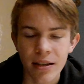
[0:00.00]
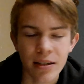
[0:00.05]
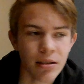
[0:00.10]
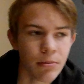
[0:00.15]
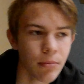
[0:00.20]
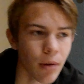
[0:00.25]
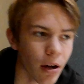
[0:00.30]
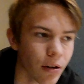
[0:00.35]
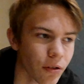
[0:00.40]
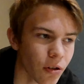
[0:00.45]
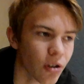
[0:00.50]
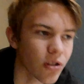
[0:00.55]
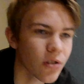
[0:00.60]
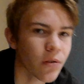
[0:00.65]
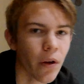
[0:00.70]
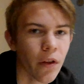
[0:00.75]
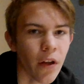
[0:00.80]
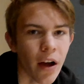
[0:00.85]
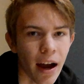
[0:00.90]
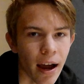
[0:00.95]
It's a montage of
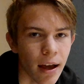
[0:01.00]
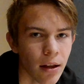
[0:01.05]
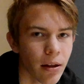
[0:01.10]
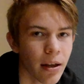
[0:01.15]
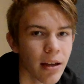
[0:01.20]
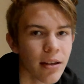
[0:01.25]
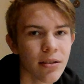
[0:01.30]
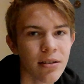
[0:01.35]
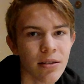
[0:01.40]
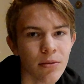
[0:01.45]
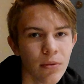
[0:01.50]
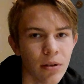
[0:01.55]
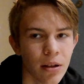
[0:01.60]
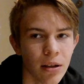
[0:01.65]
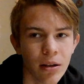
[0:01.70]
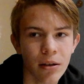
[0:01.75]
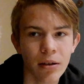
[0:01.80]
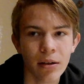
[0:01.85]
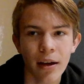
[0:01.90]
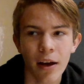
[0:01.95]
all the highlights and
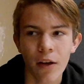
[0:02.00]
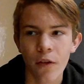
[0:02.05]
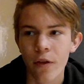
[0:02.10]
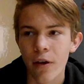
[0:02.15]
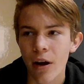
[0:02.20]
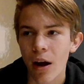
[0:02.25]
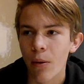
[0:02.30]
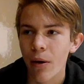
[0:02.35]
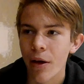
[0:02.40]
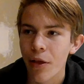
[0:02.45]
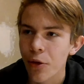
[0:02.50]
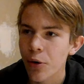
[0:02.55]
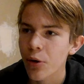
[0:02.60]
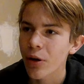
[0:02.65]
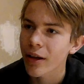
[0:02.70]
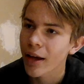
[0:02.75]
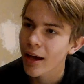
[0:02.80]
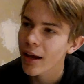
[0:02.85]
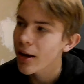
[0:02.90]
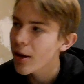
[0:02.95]
the hell that I went through to
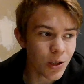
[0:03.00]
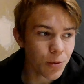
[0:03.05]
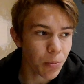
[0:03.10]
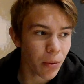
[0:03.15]
get it.